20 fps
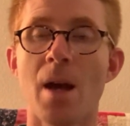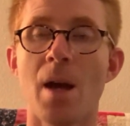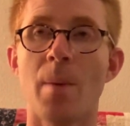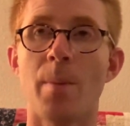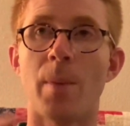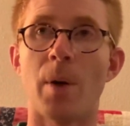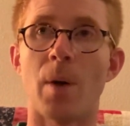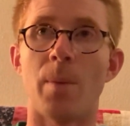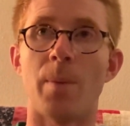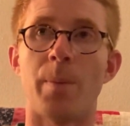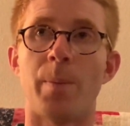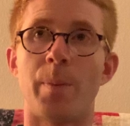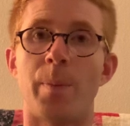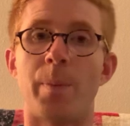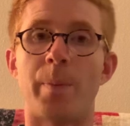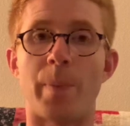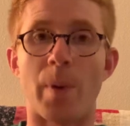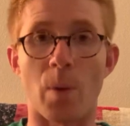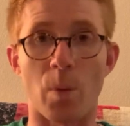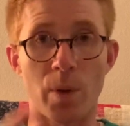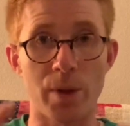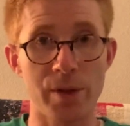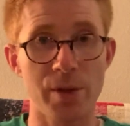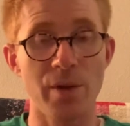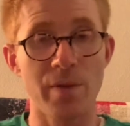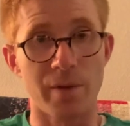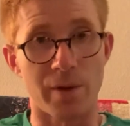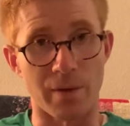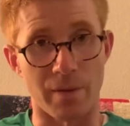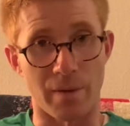But once
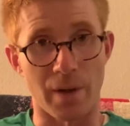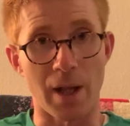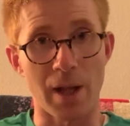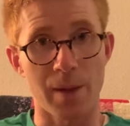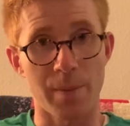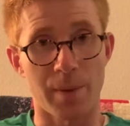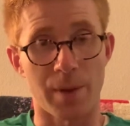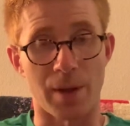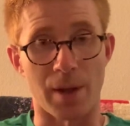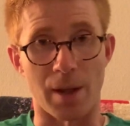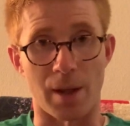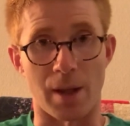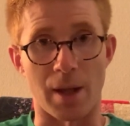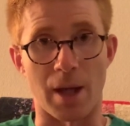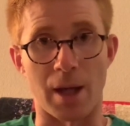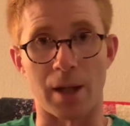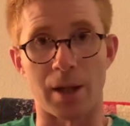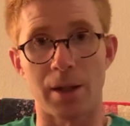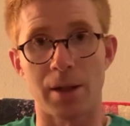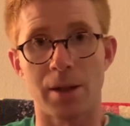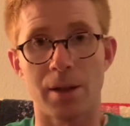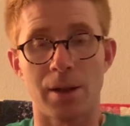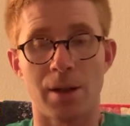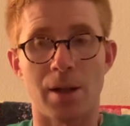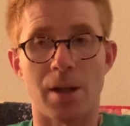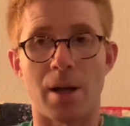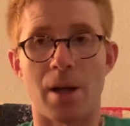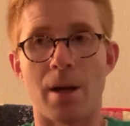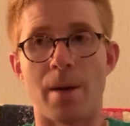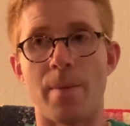you've developed the thing,
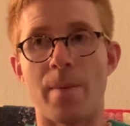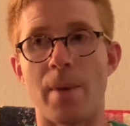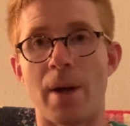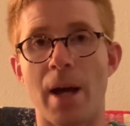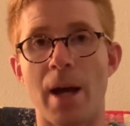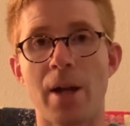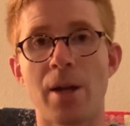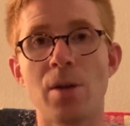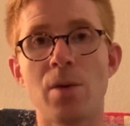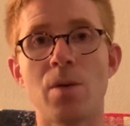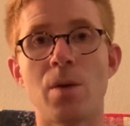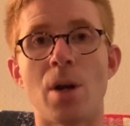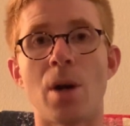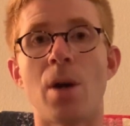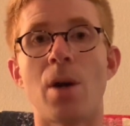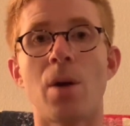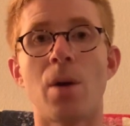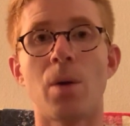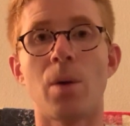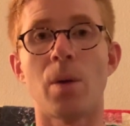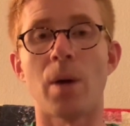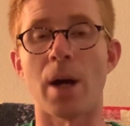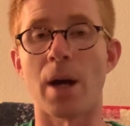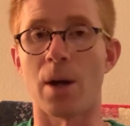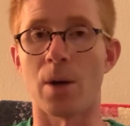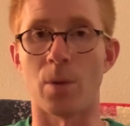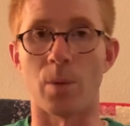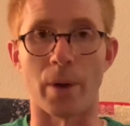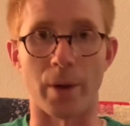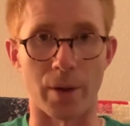how do you know
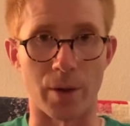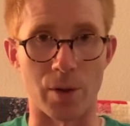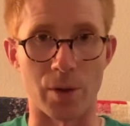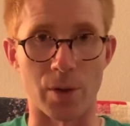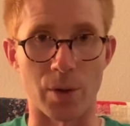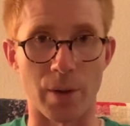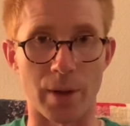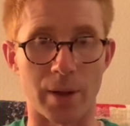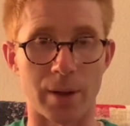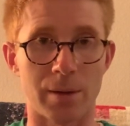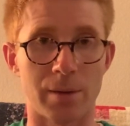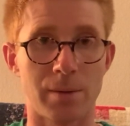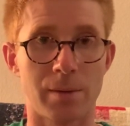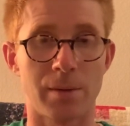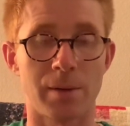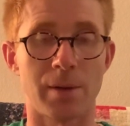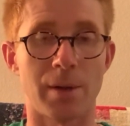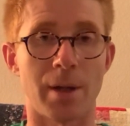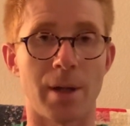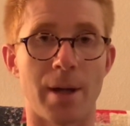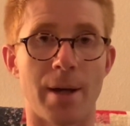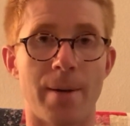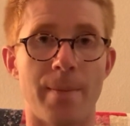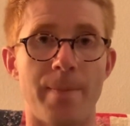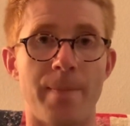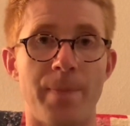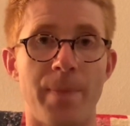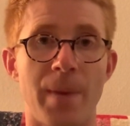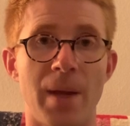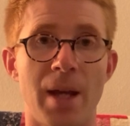how well you're doing?
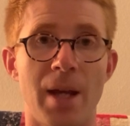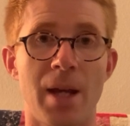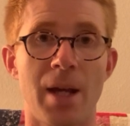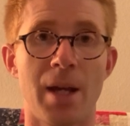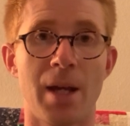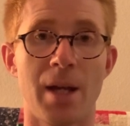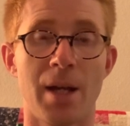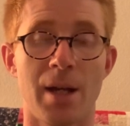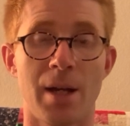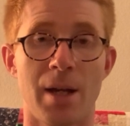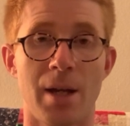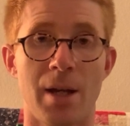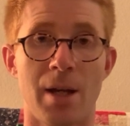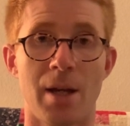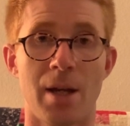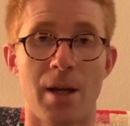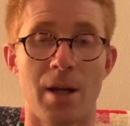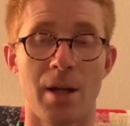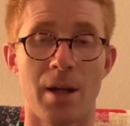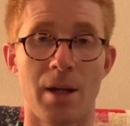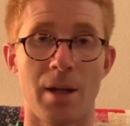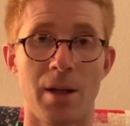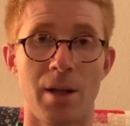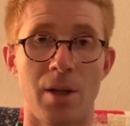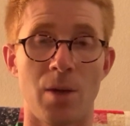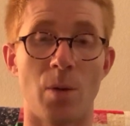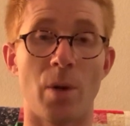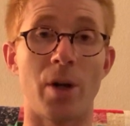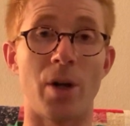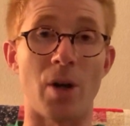You
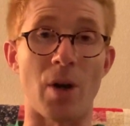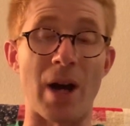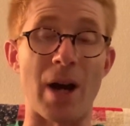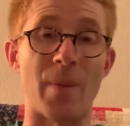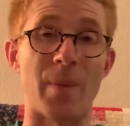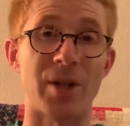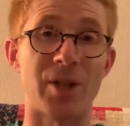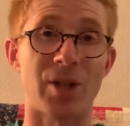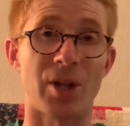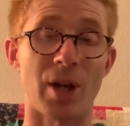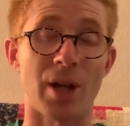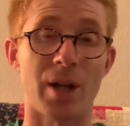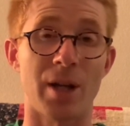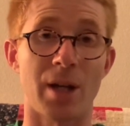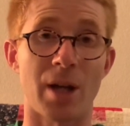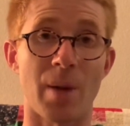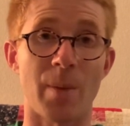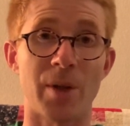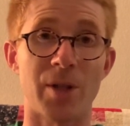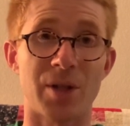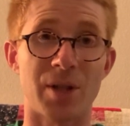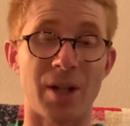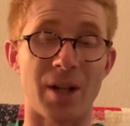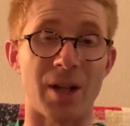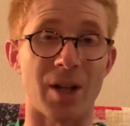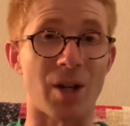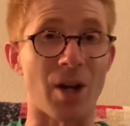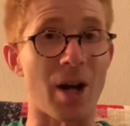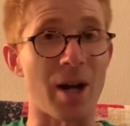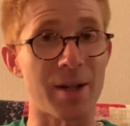want to know how much did
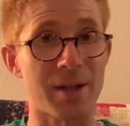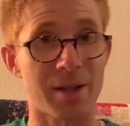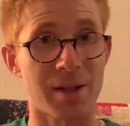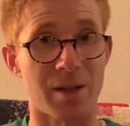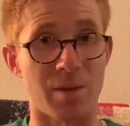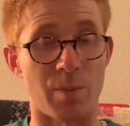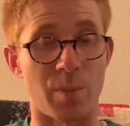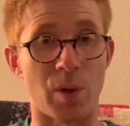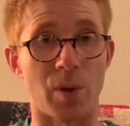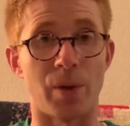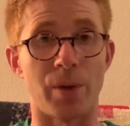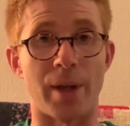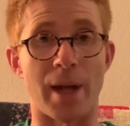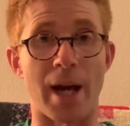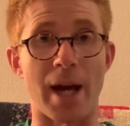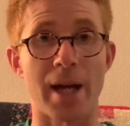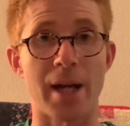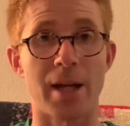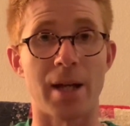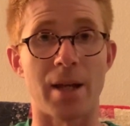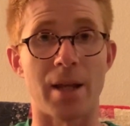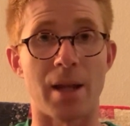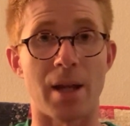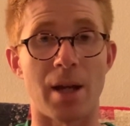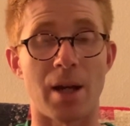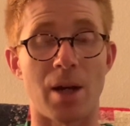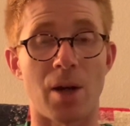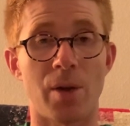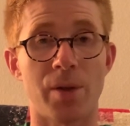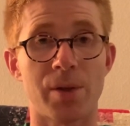it cost to build that, and
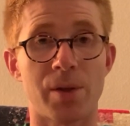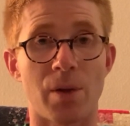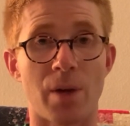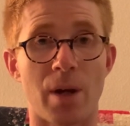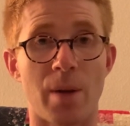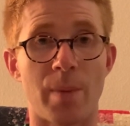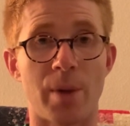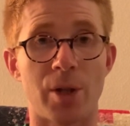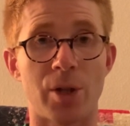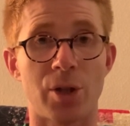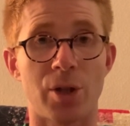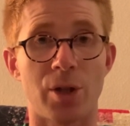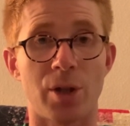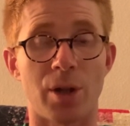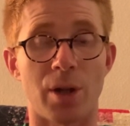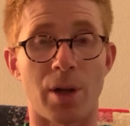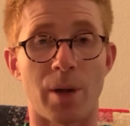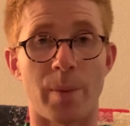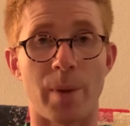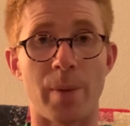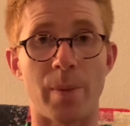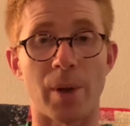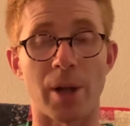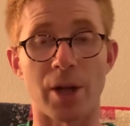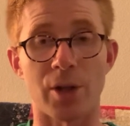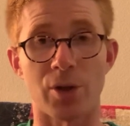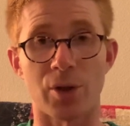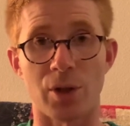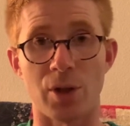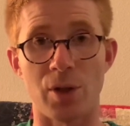then also how much are people
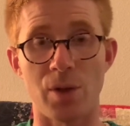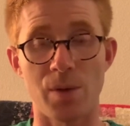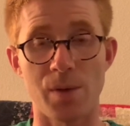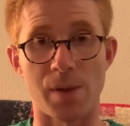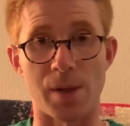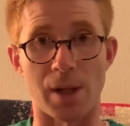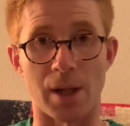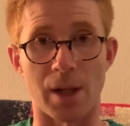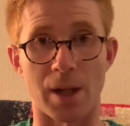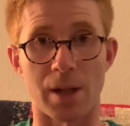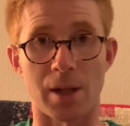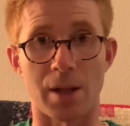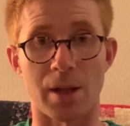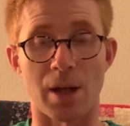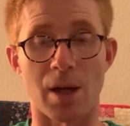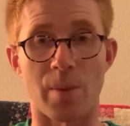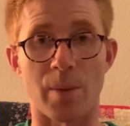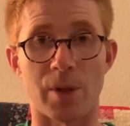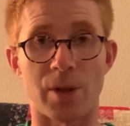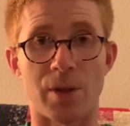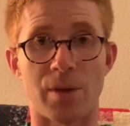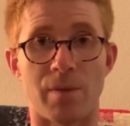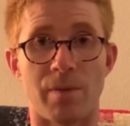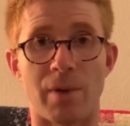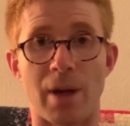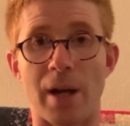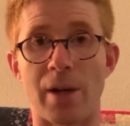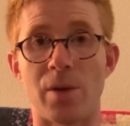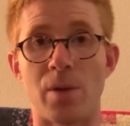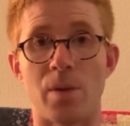actually using it, and how much
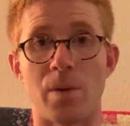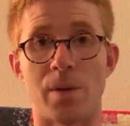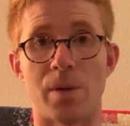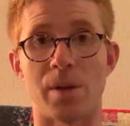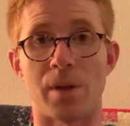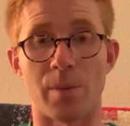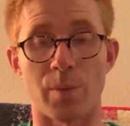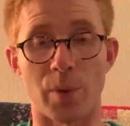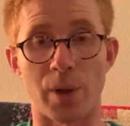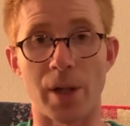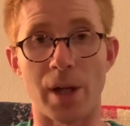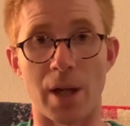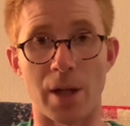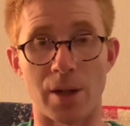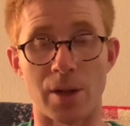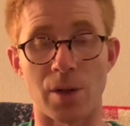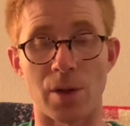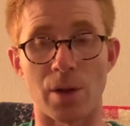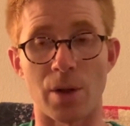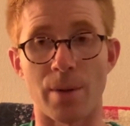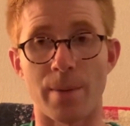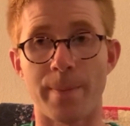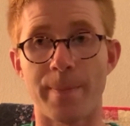value is it bringing to you